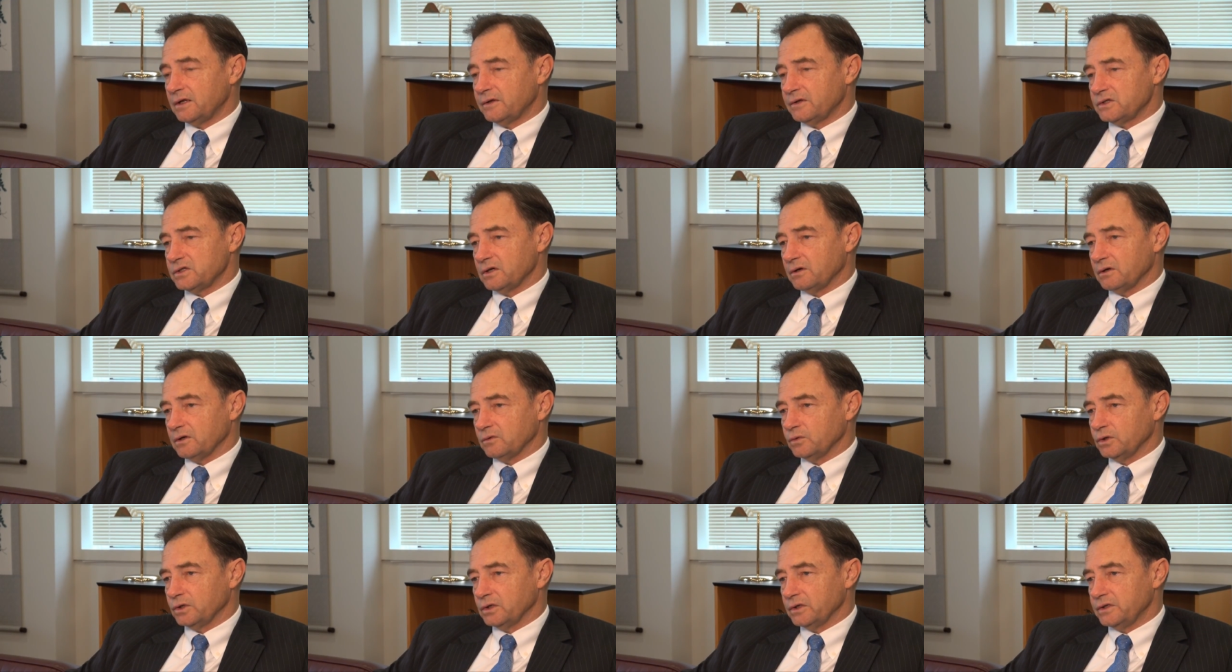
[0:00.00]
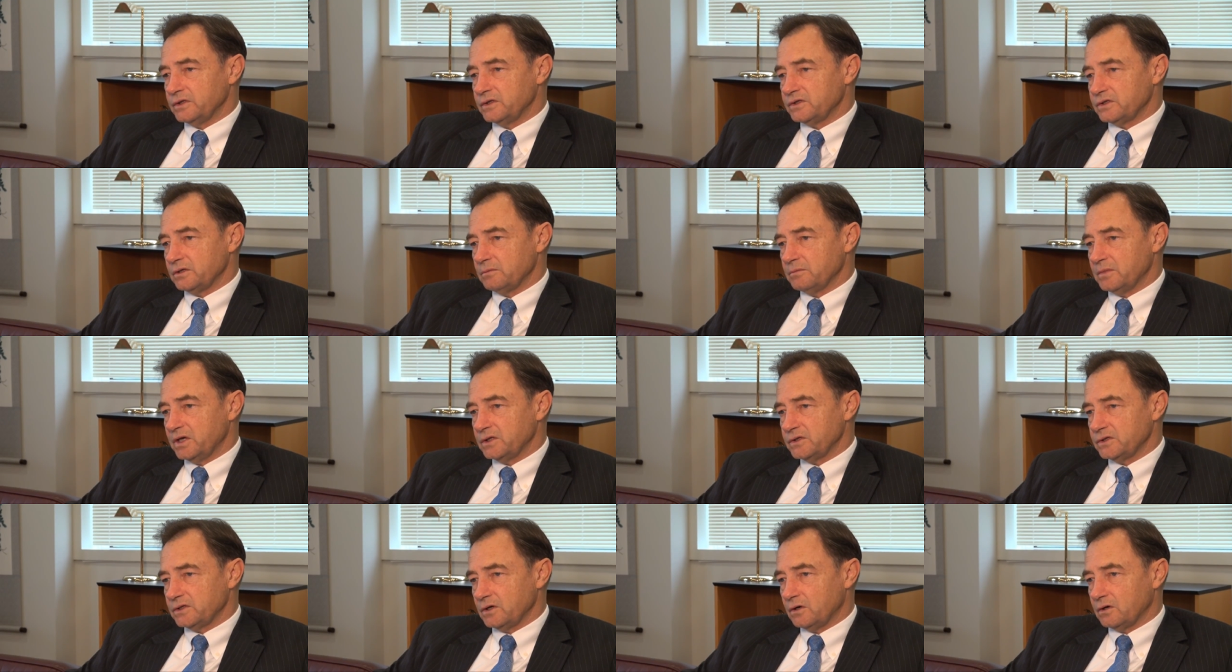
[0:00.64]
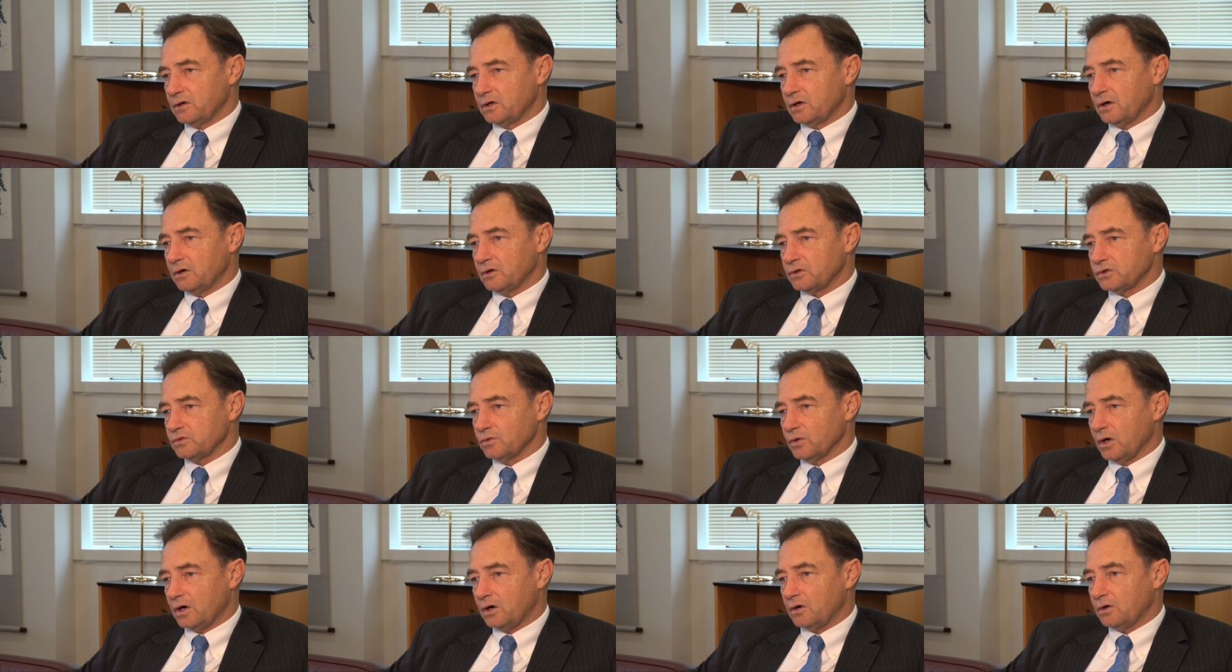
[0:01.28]
So it really cements Hong
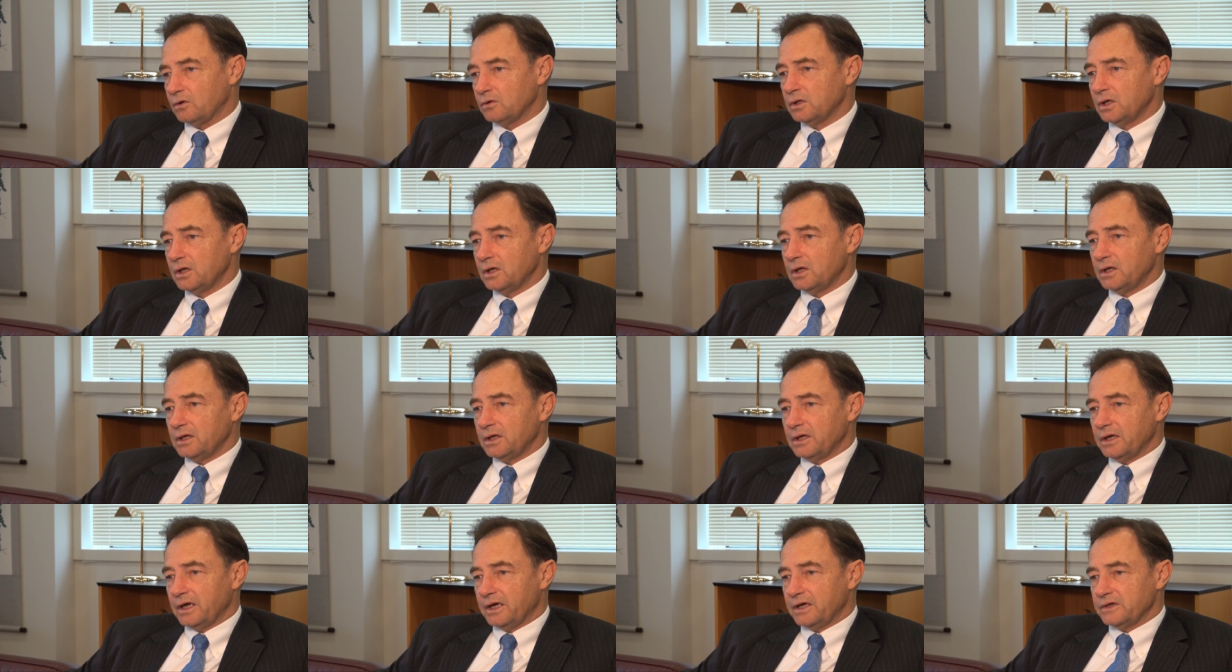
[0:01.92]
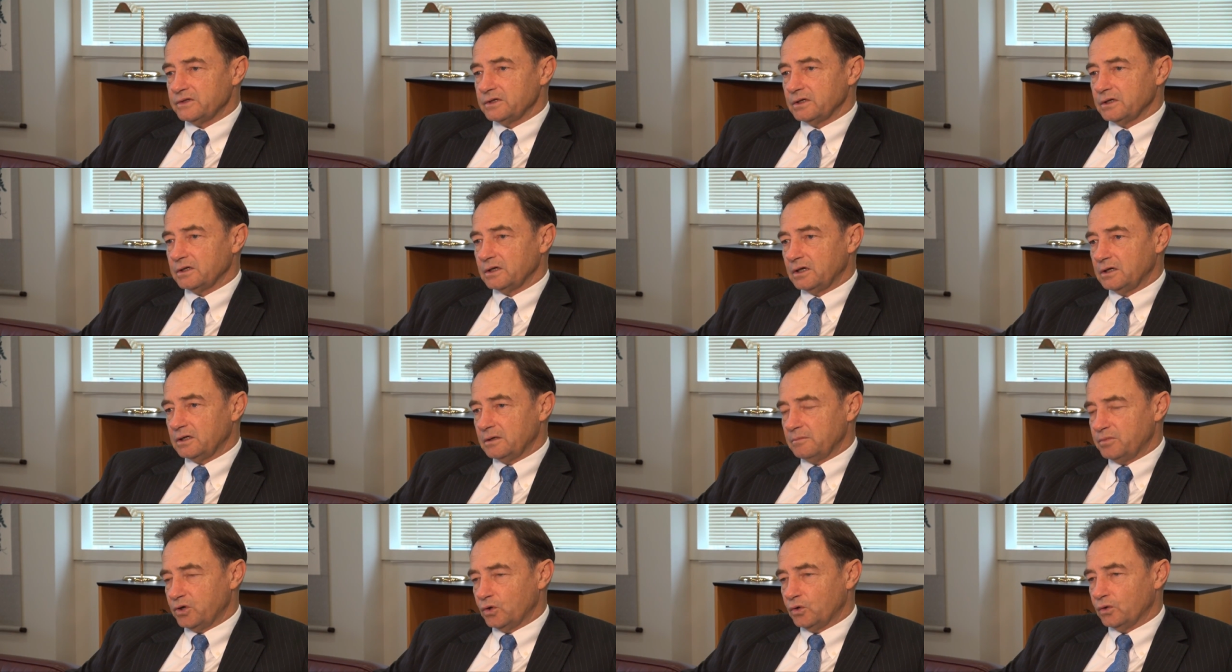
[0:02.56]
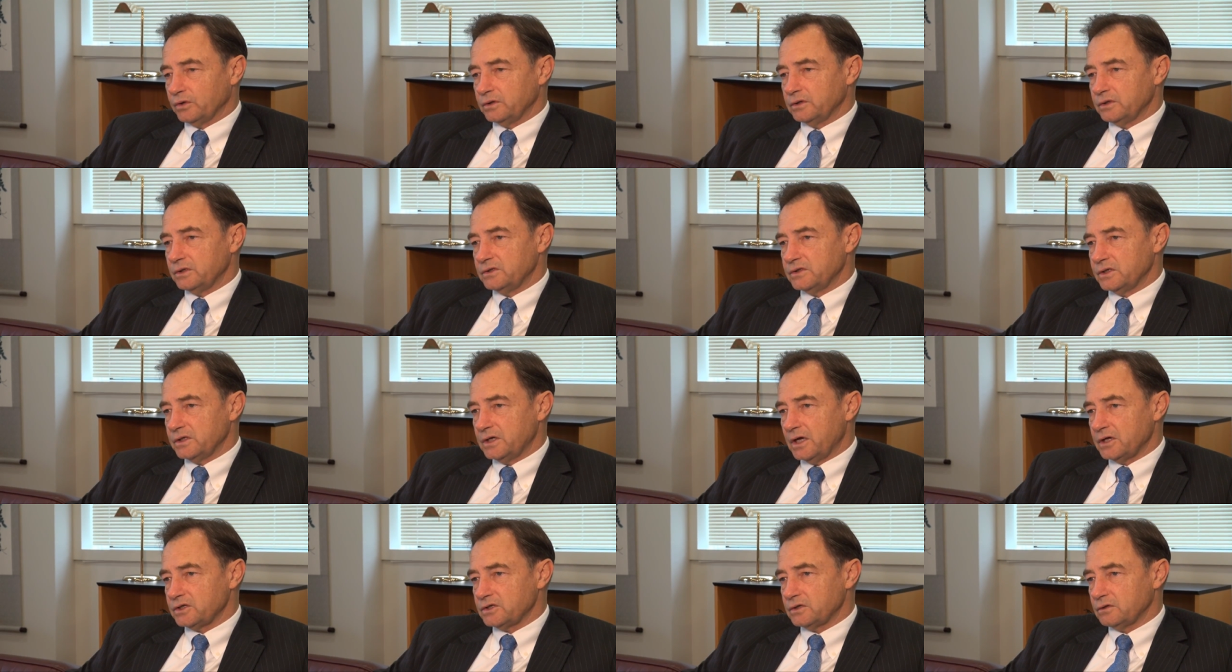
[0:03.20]
Kong's role as a, an important
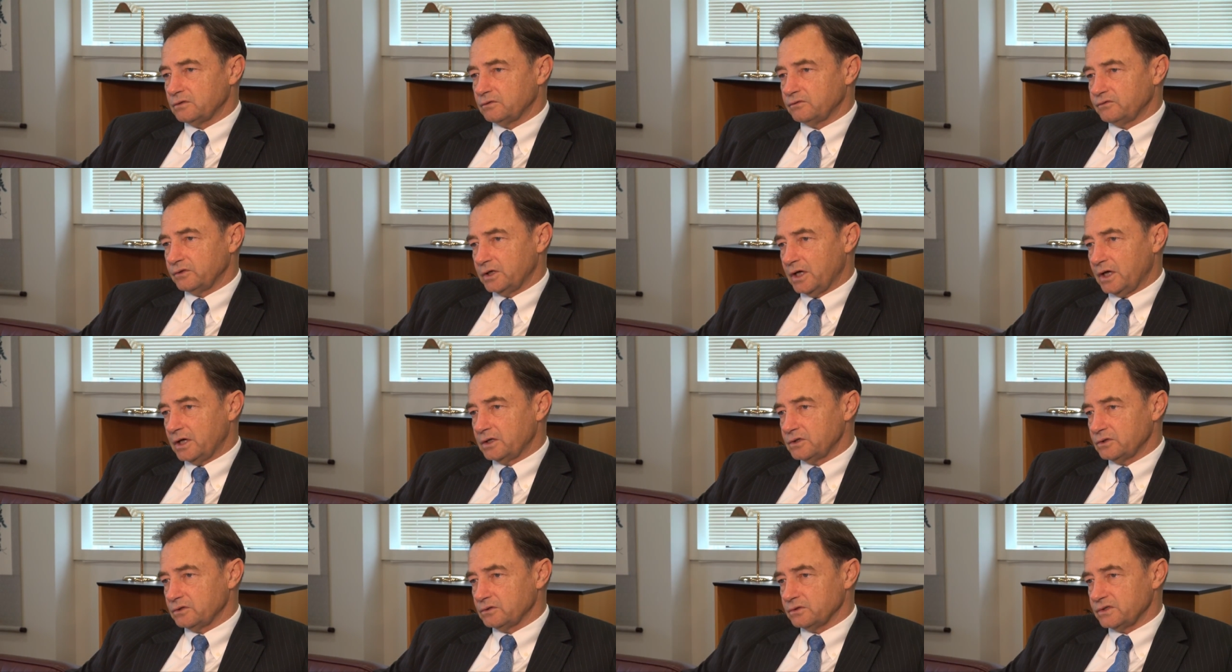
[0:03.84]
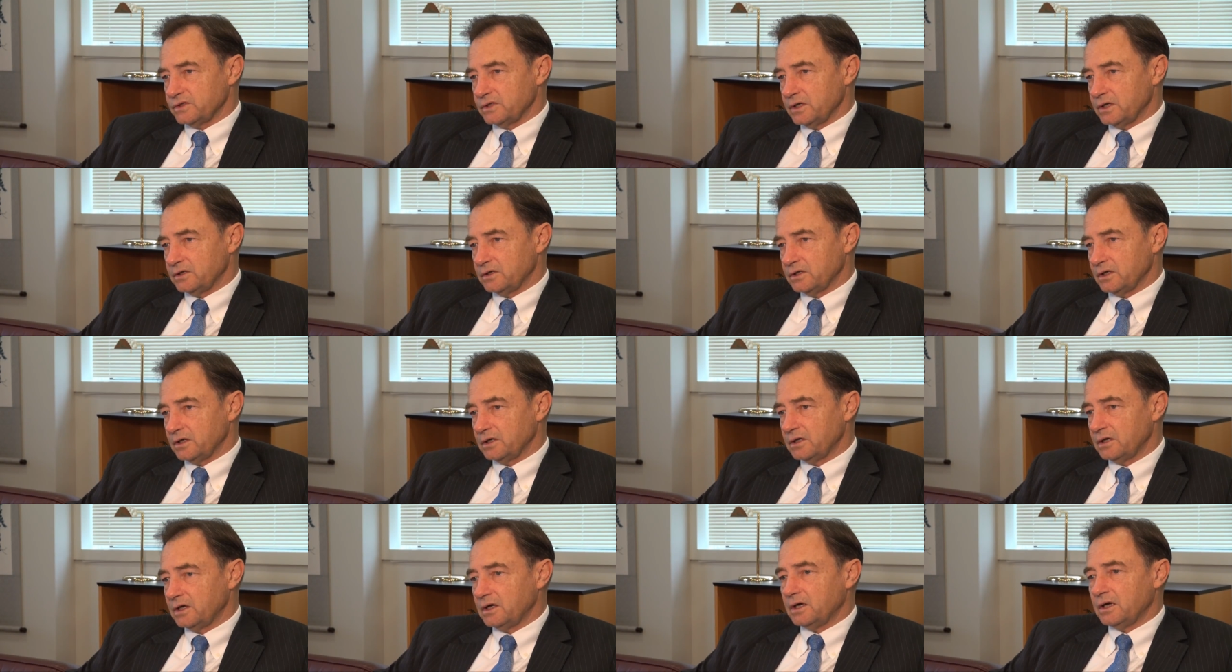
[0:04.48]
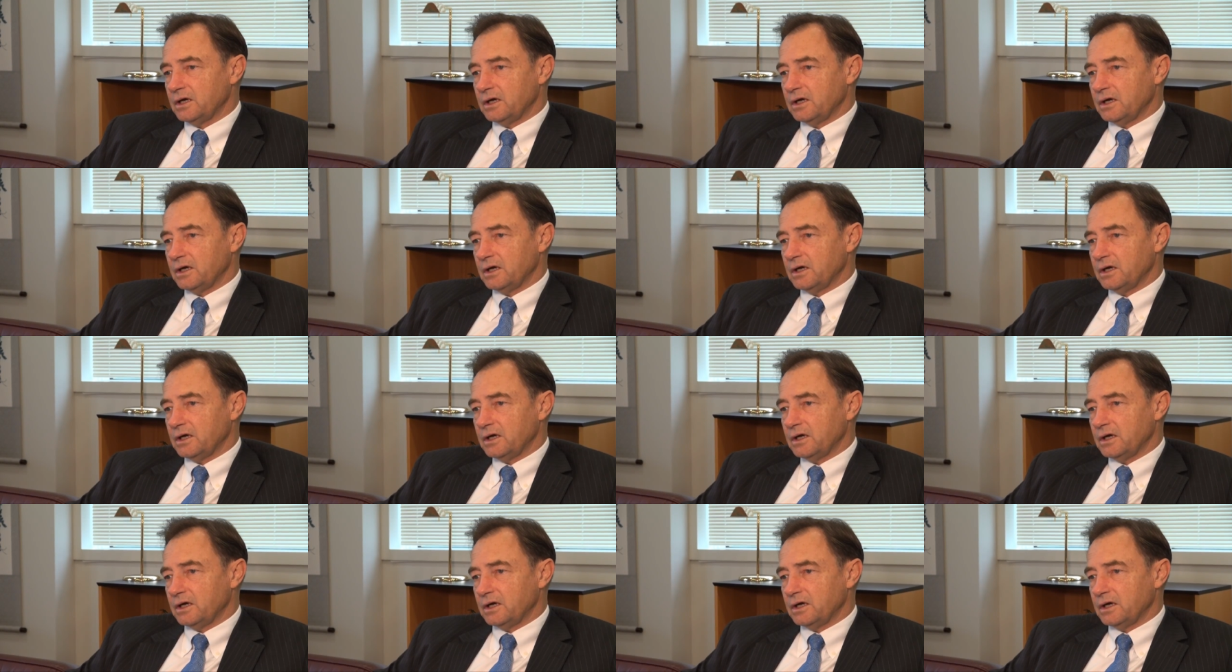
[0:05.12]
international financial centre,